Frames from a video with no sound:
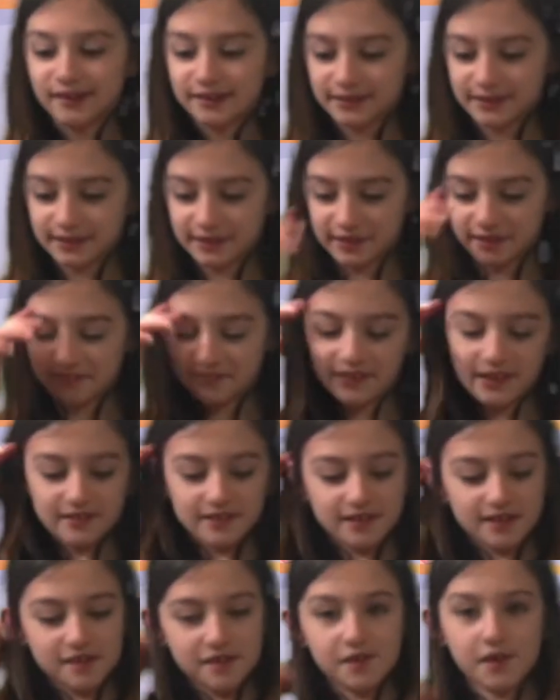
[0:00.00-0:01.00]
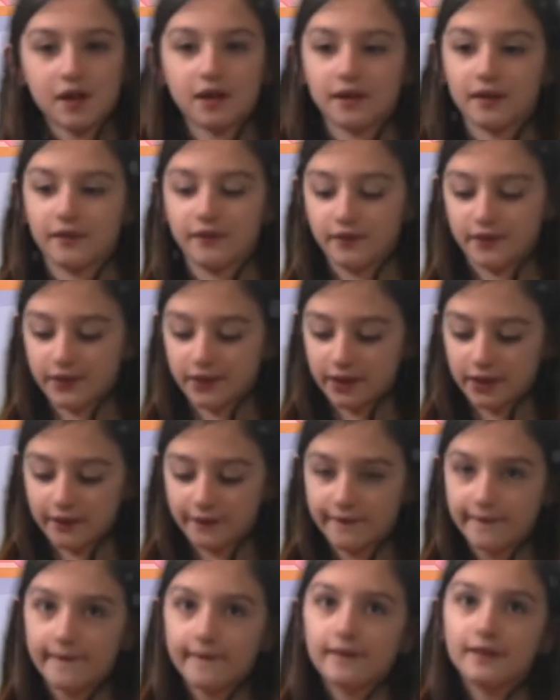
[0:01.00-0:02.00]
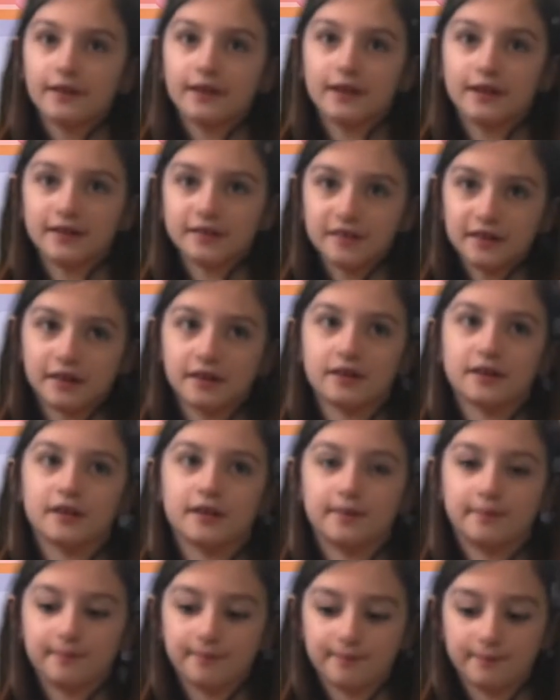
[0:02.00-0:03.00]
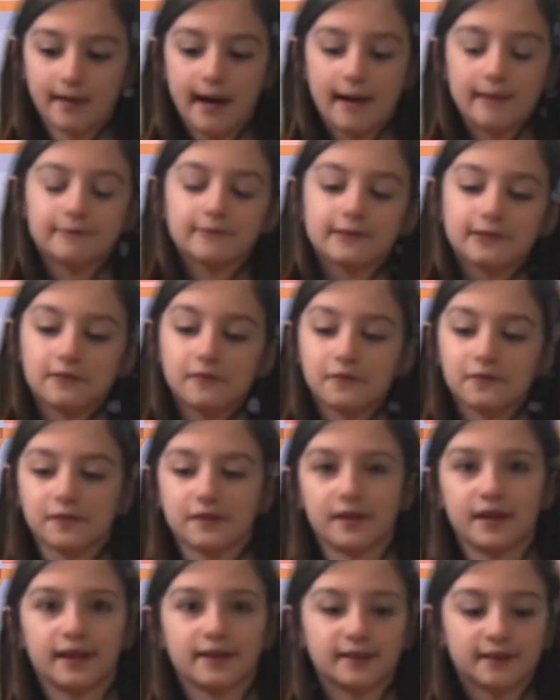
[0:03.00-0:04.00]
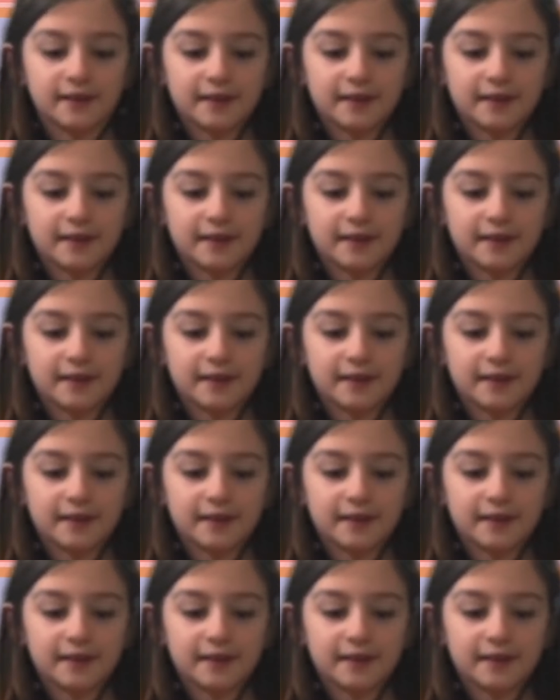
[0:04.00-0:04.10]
So let's get started. So you're going to take your popsicle stick